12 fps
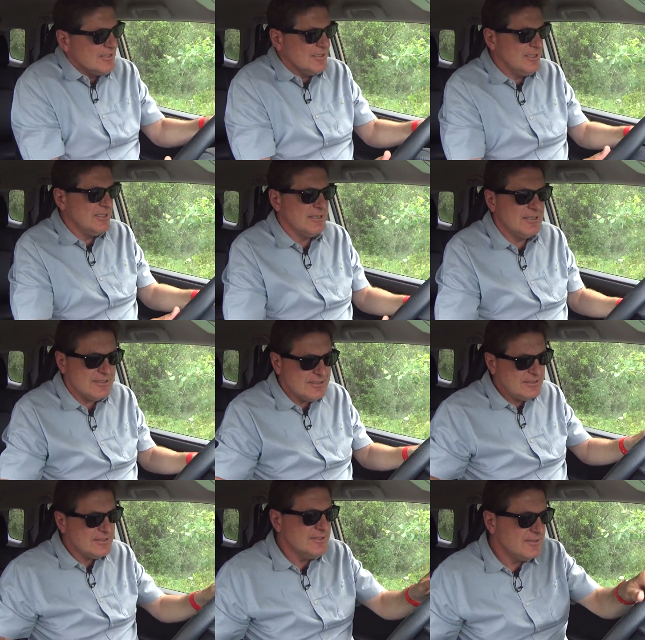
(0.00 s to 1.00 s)
Oh.
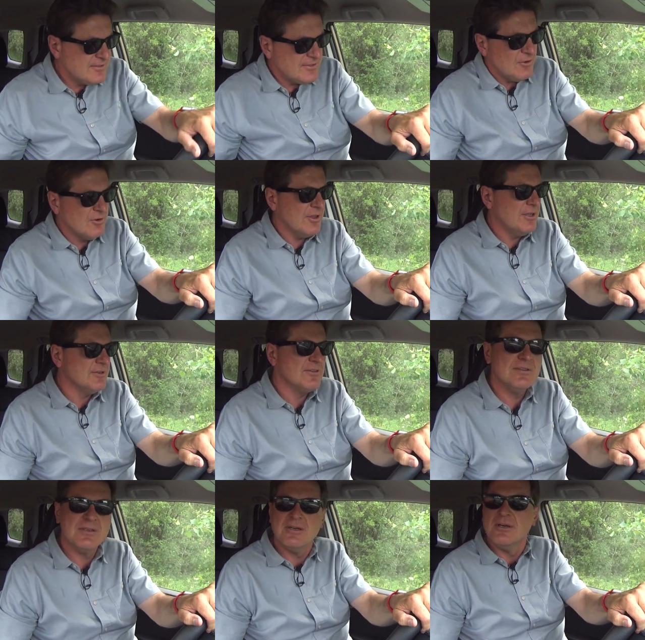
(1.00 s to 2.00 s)
so
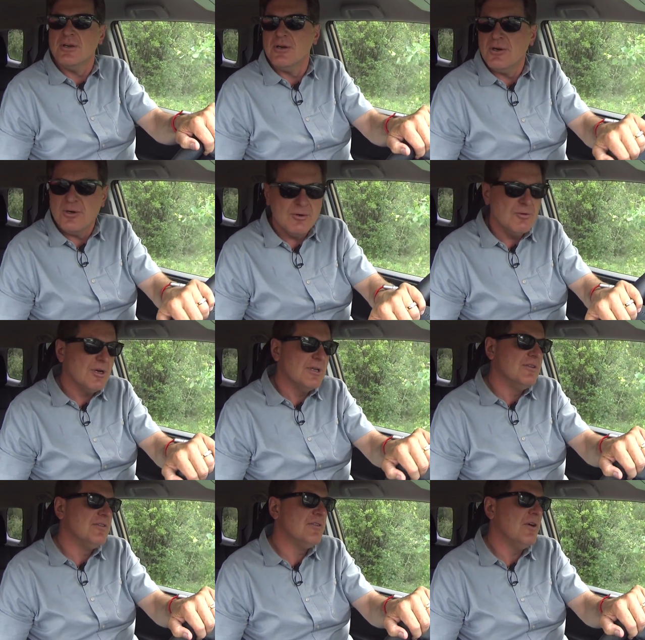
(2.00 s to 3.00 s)
close.
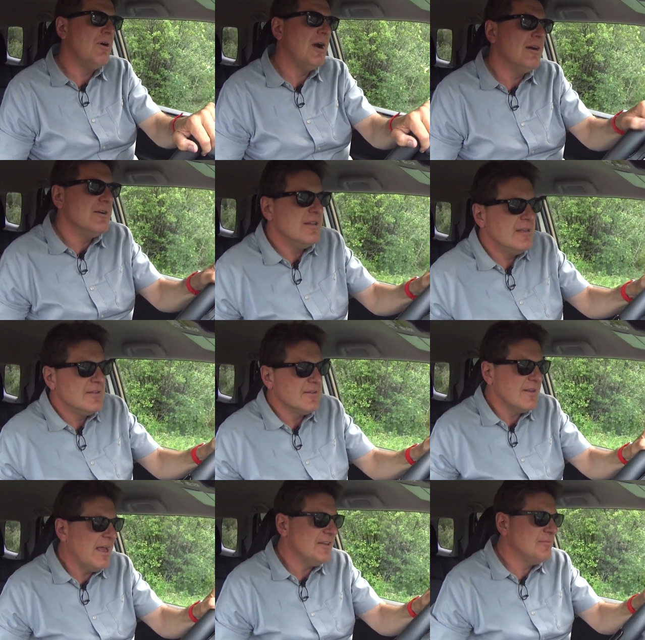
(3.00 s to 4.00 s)
Working so hard.
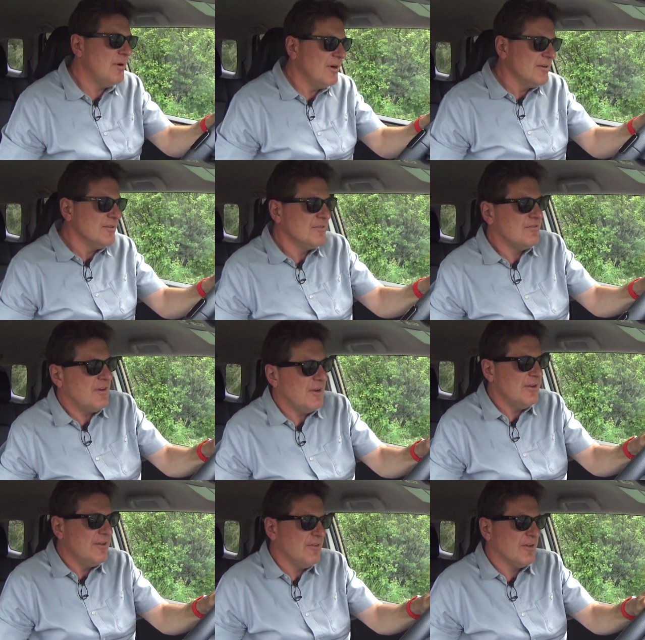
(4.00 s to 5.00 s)
This last part is
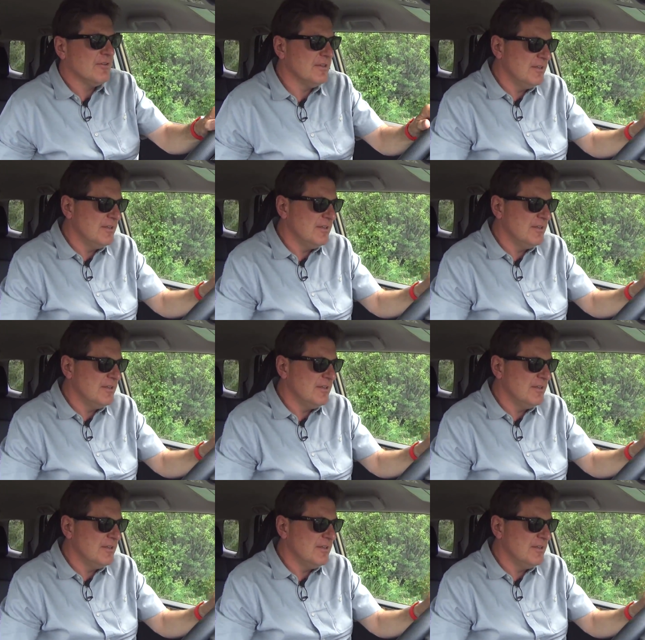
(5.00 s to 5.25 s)
very difficult